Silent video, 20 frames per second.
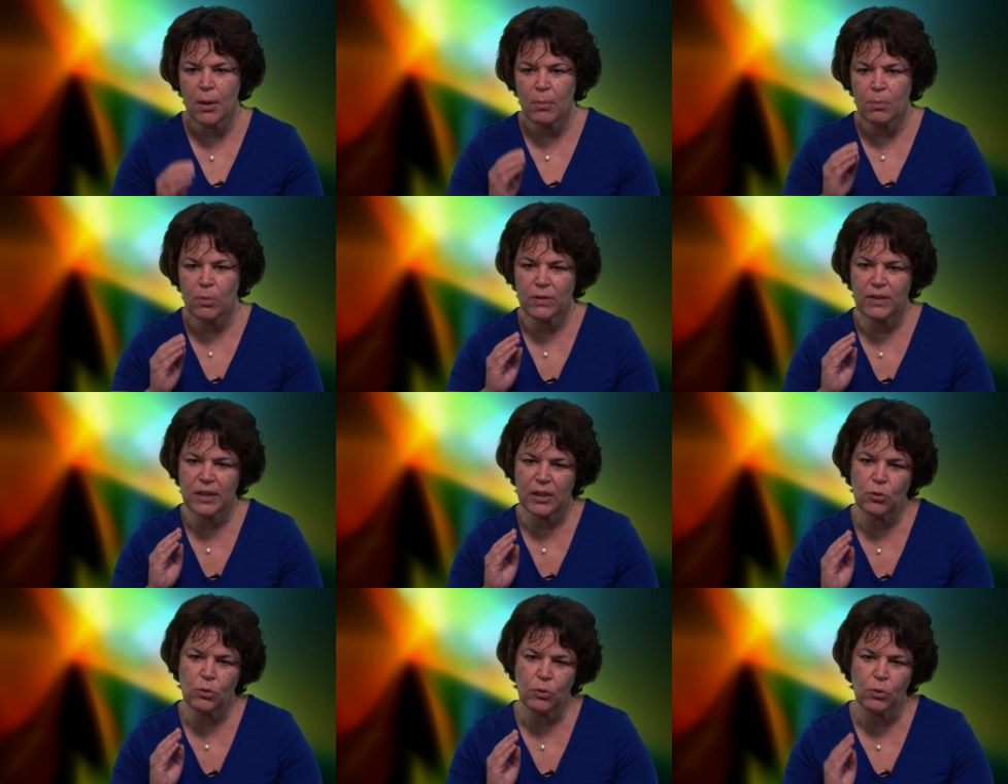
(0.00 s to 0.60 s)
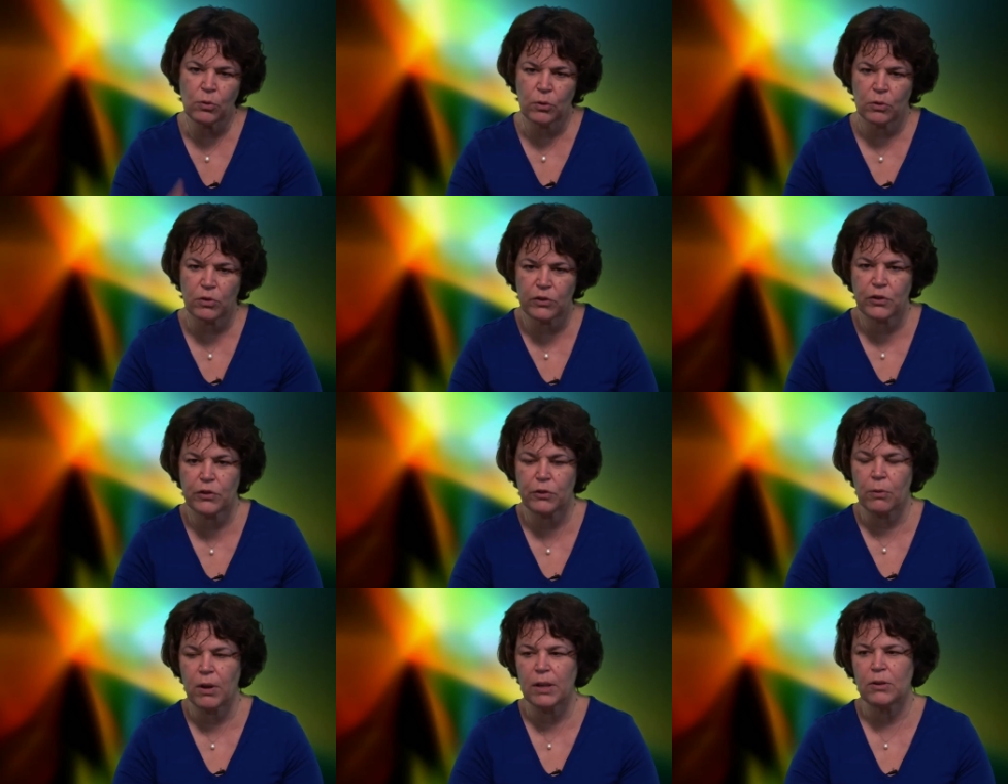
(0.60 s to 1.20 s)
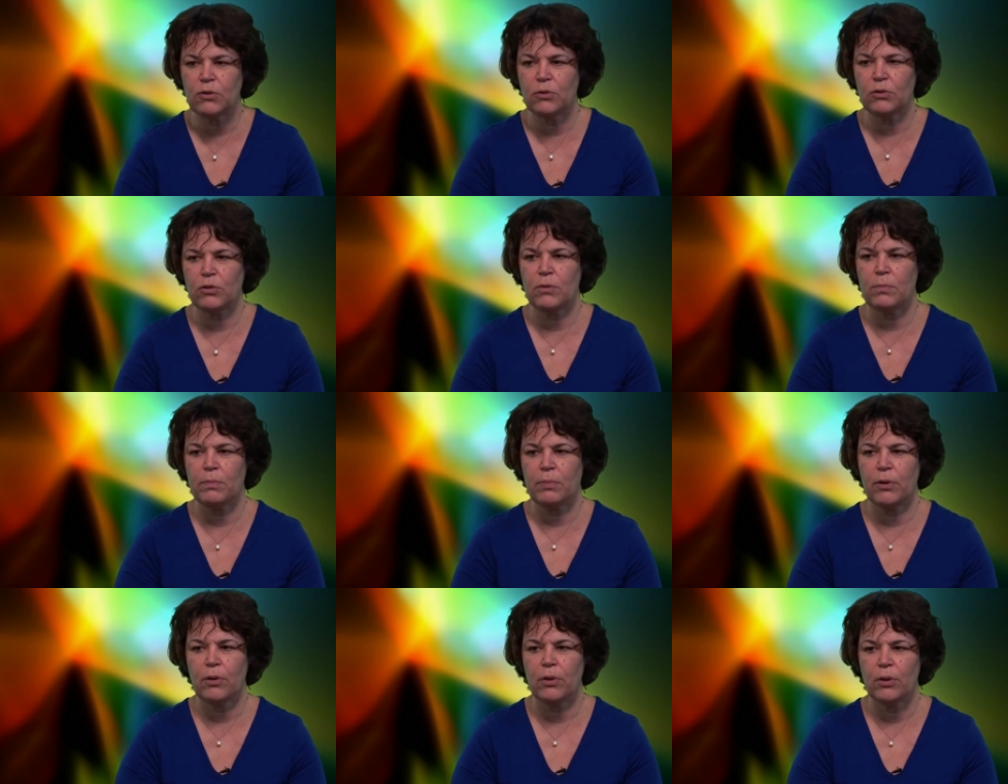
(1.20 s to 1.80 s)
but they go straight to the
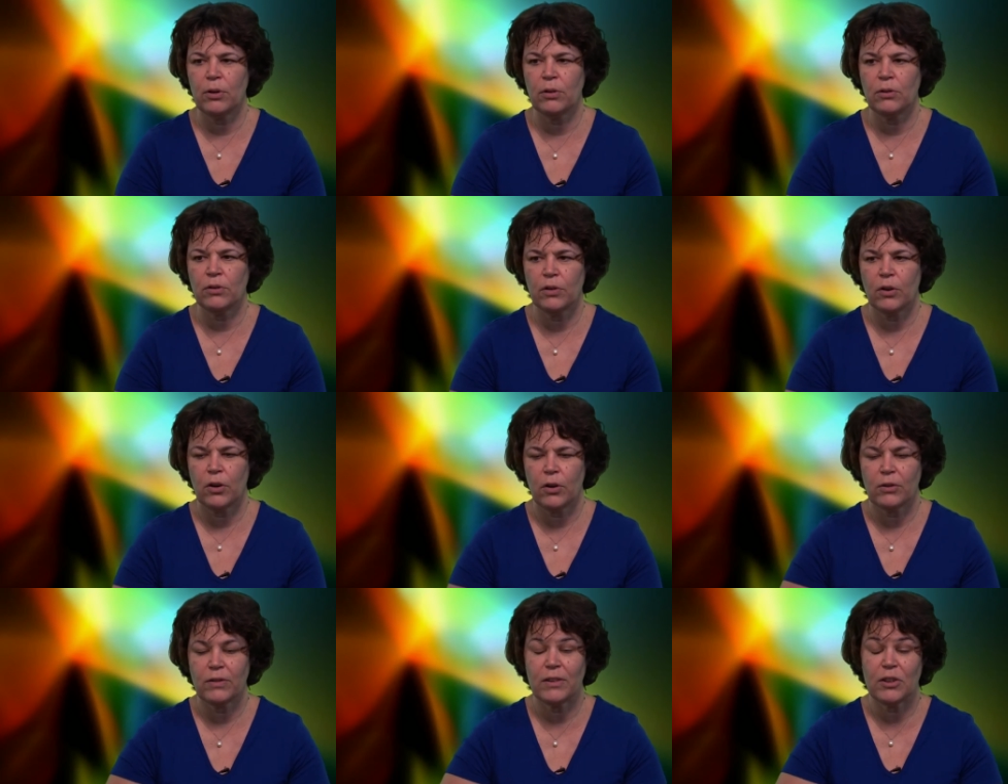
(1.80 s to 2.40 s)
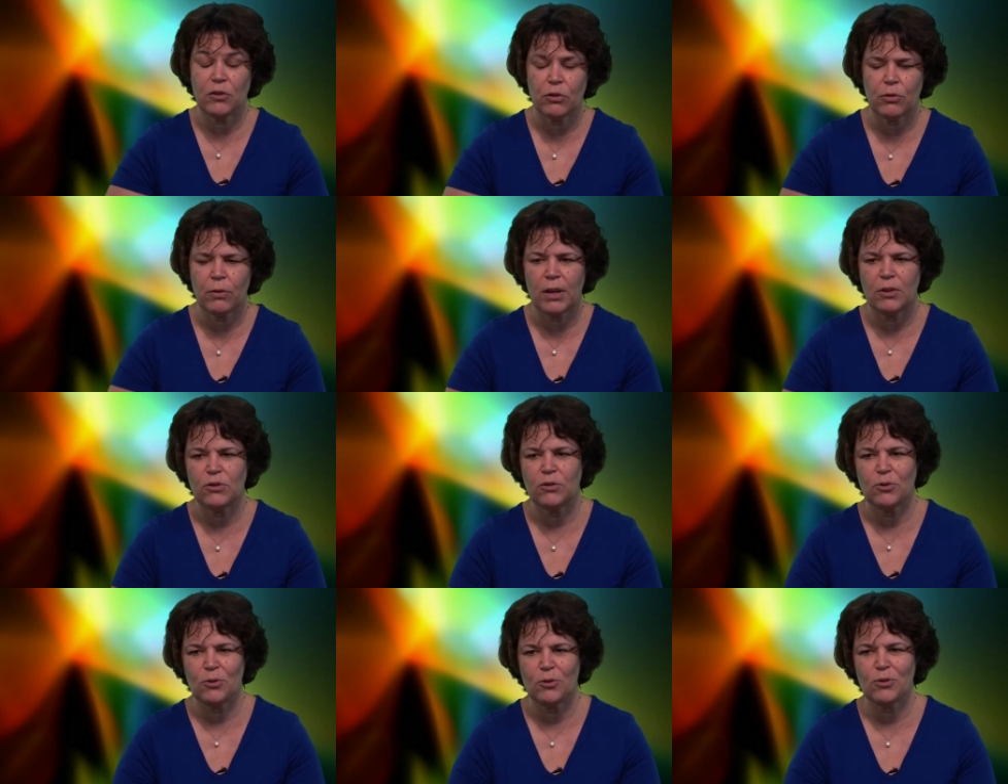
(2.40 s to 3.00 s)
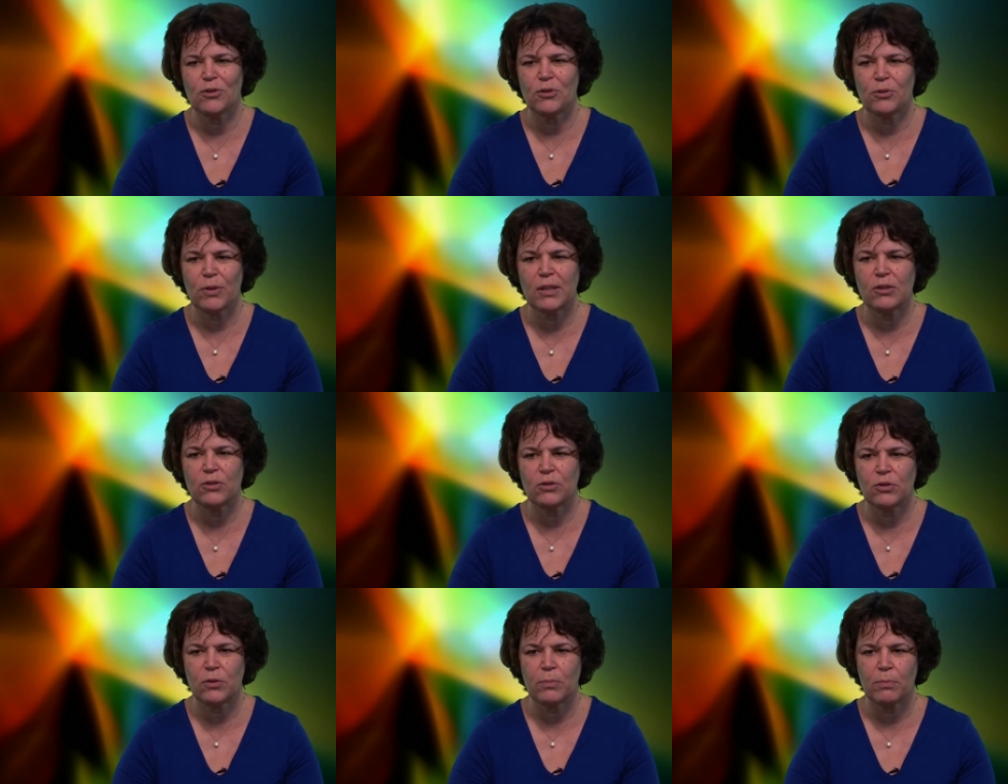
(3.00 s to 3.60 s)
point or they try to go straight
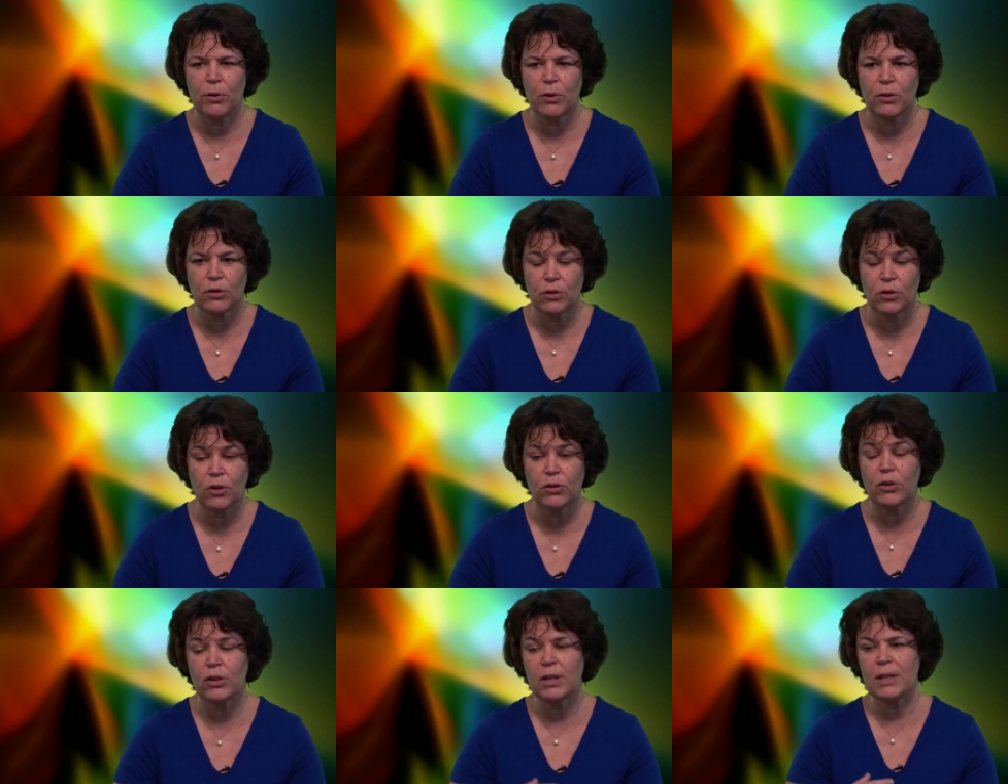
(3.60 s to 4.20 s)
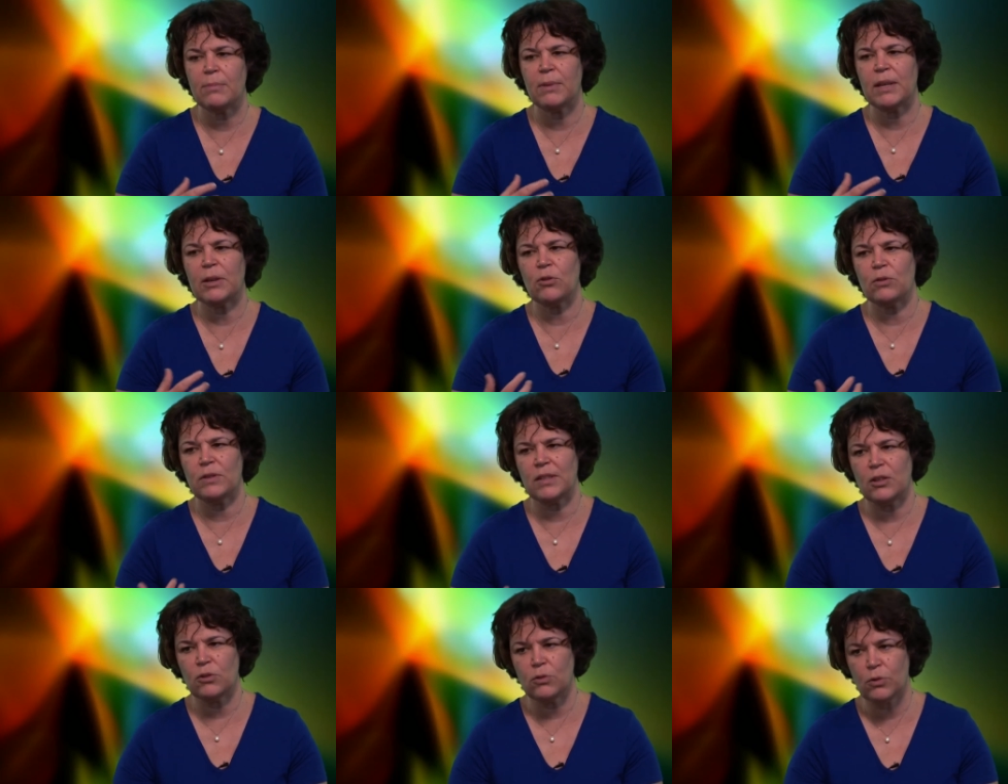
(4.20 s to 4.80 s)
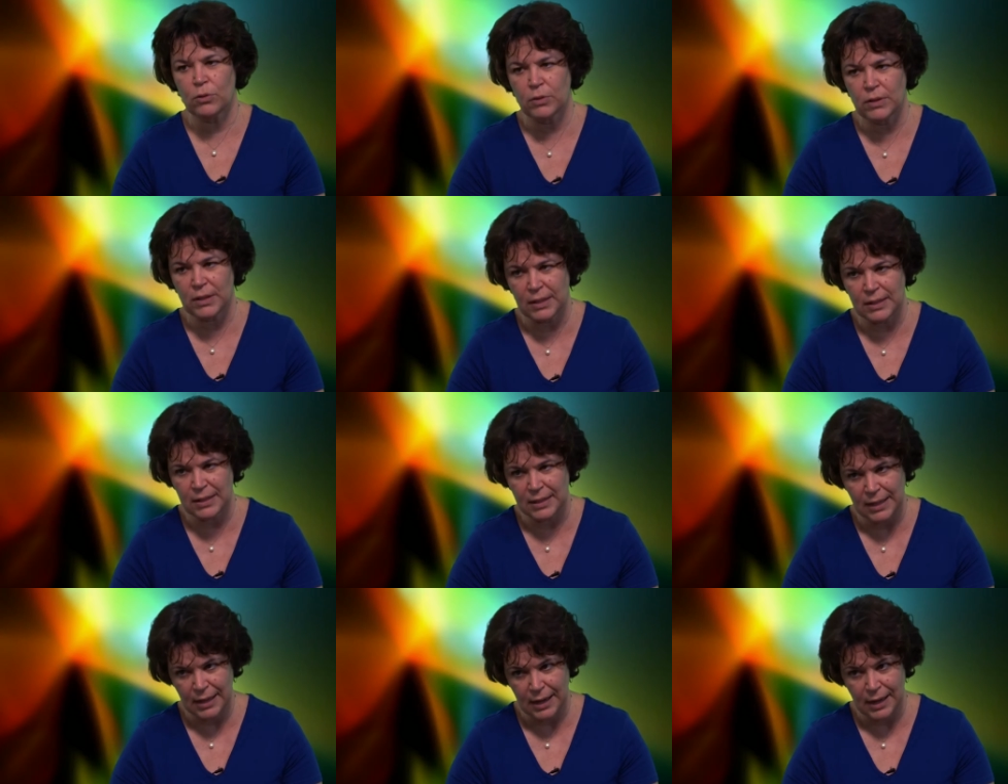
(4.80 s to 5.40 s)
to the point, not only because they know that
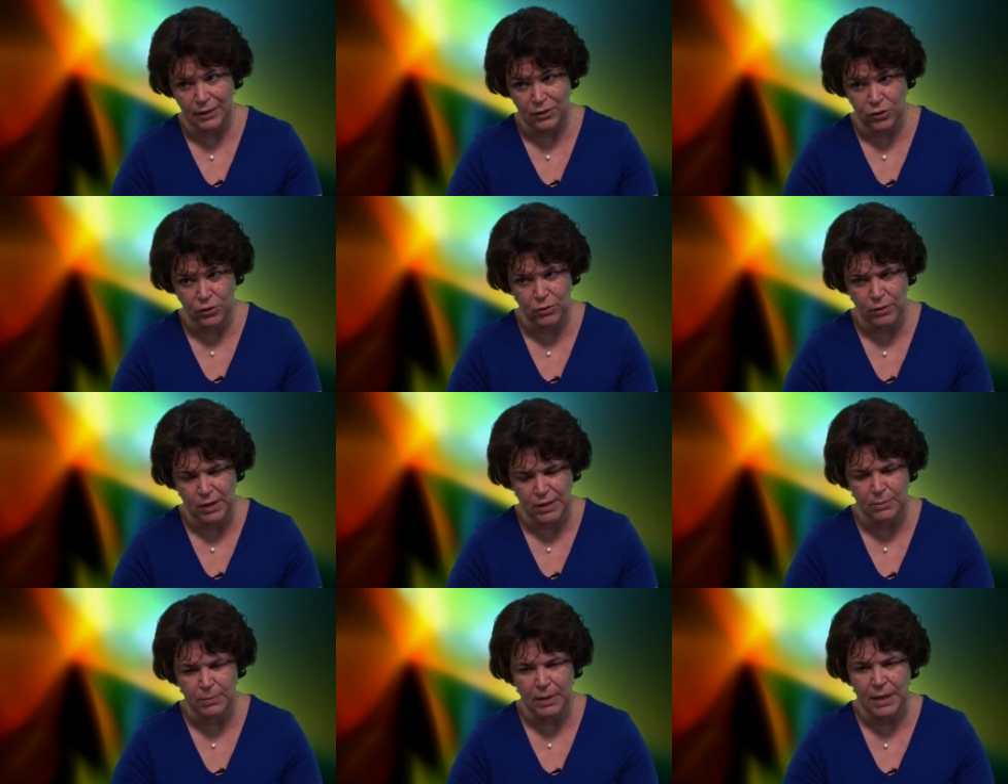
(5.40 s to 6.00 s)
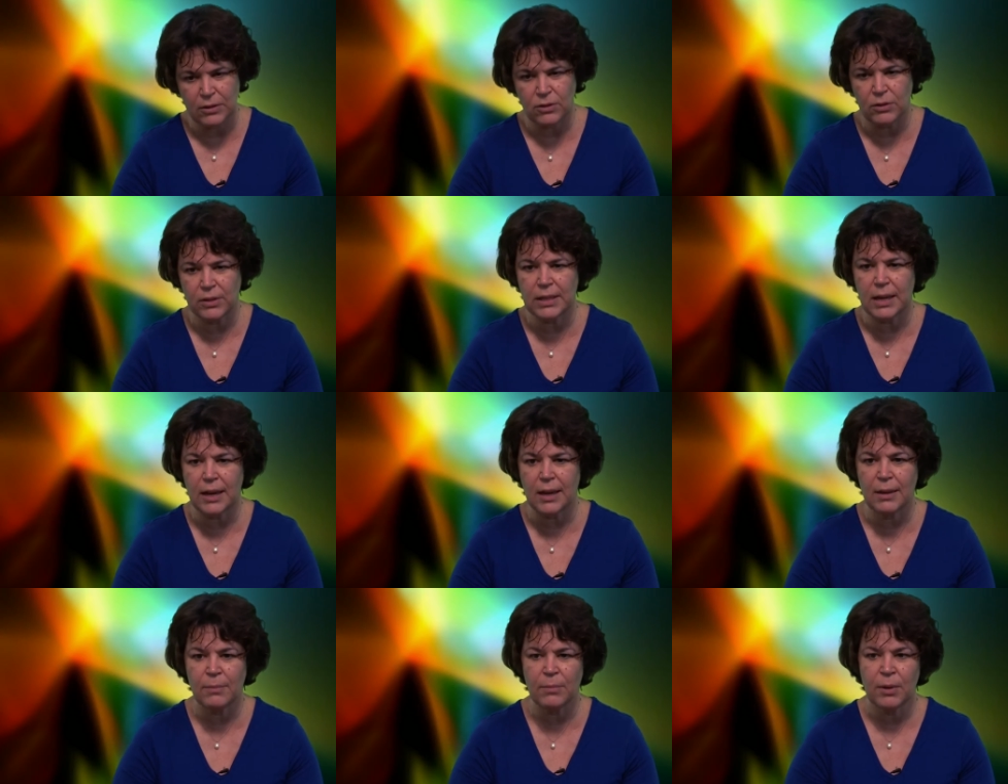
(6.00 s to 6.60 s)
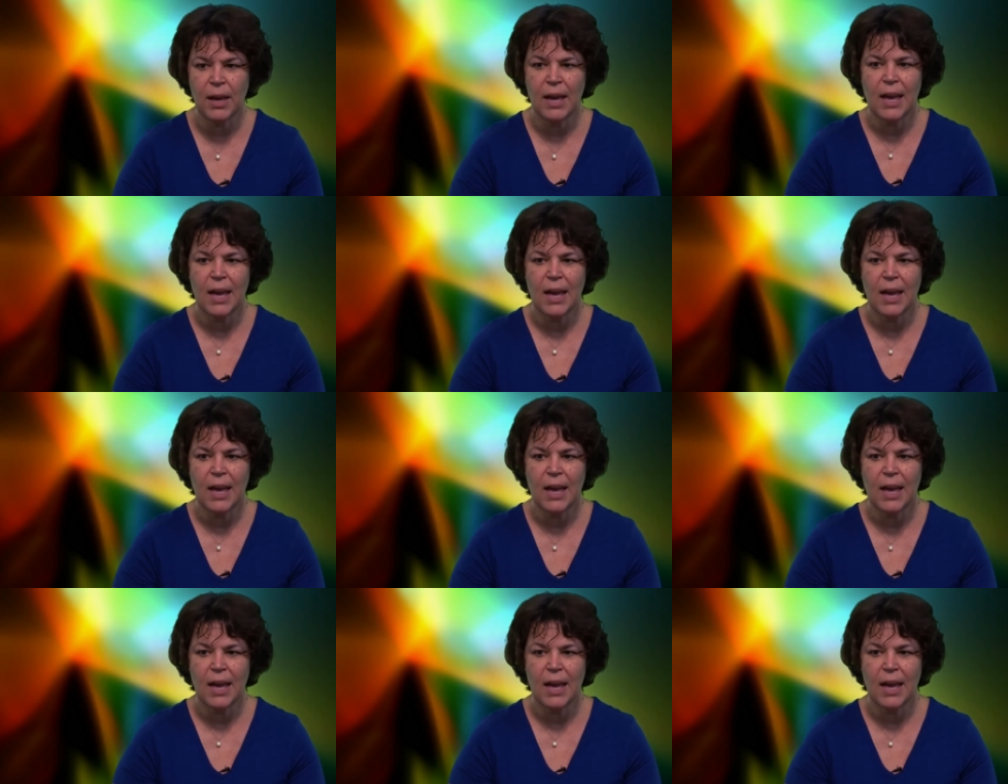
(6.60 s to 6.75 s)
they are stressed by the time